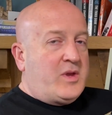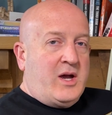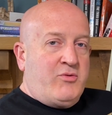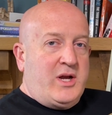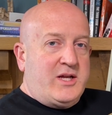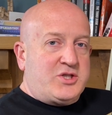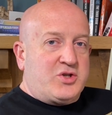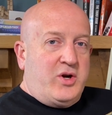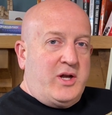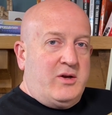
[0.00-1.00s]
I really
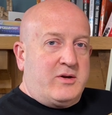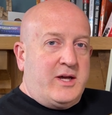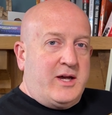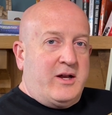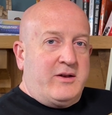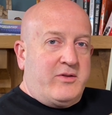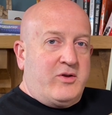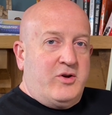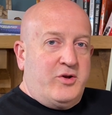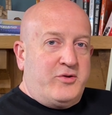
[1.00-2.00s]
enjoy looking under the
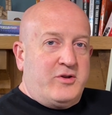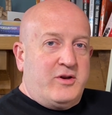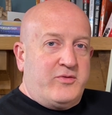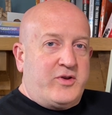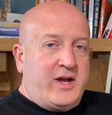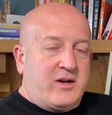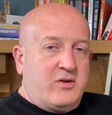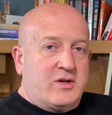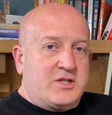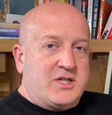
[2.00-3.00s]
hood of
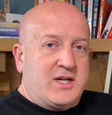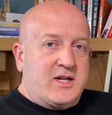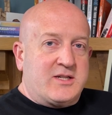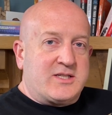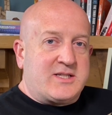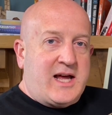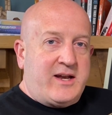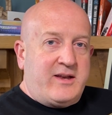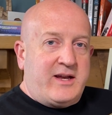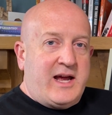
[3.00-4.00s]
technology and
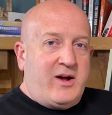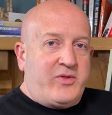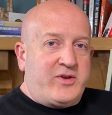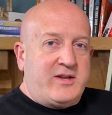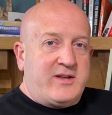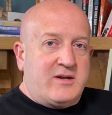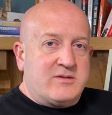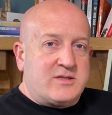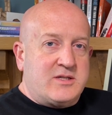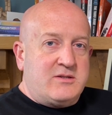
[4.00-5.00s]
understanding how the
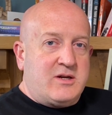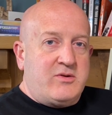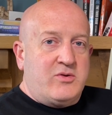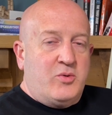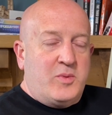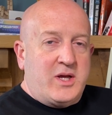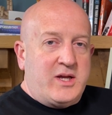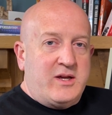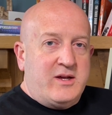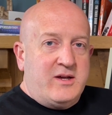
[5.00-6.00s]
details that you don't
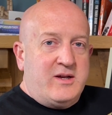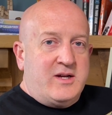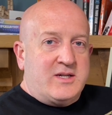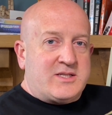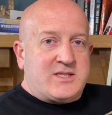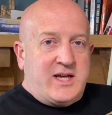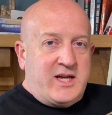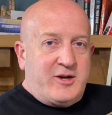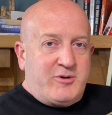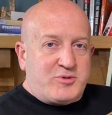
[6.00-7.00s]
normally see
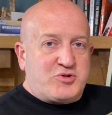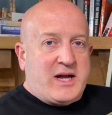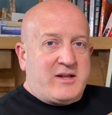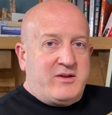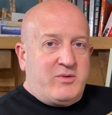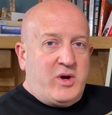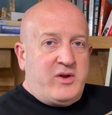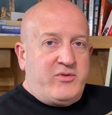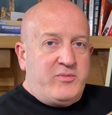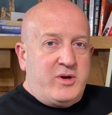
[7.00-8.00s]
and are abstracted away
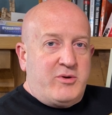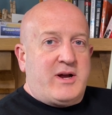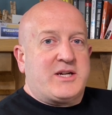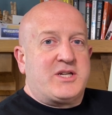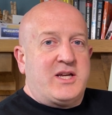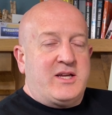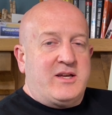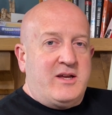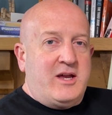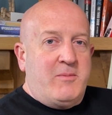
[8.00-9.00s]
from you are actually
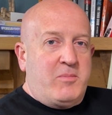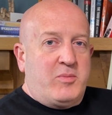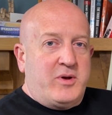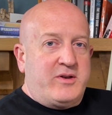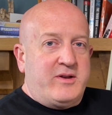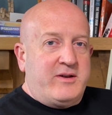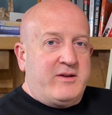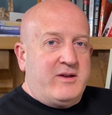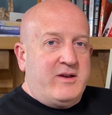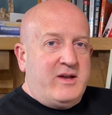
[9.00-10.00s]
implemented
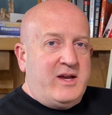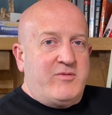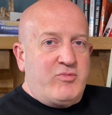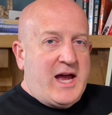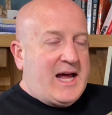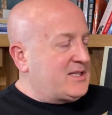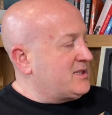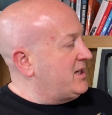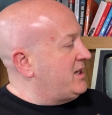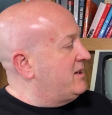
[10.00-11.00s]
in
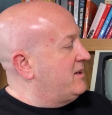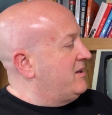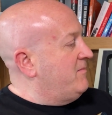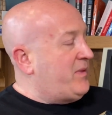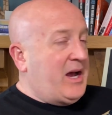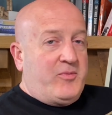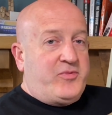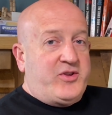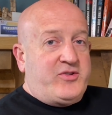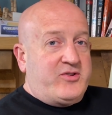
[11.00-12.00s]
reality. Now,
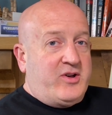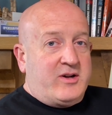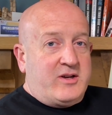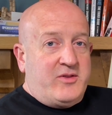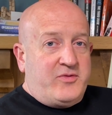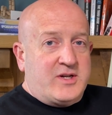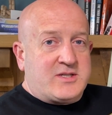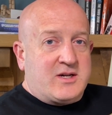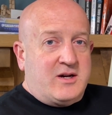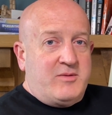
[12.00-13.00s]
this is hardly the first
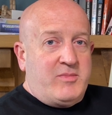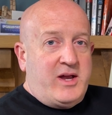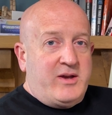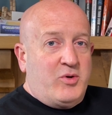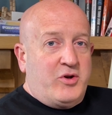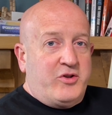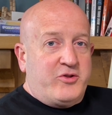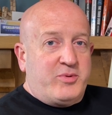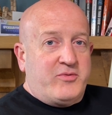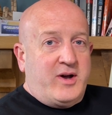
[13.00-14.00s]
time anyone has
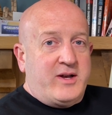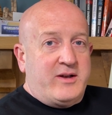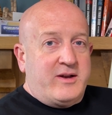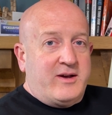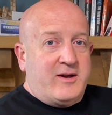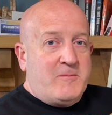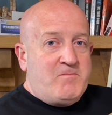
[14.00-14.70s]
provided a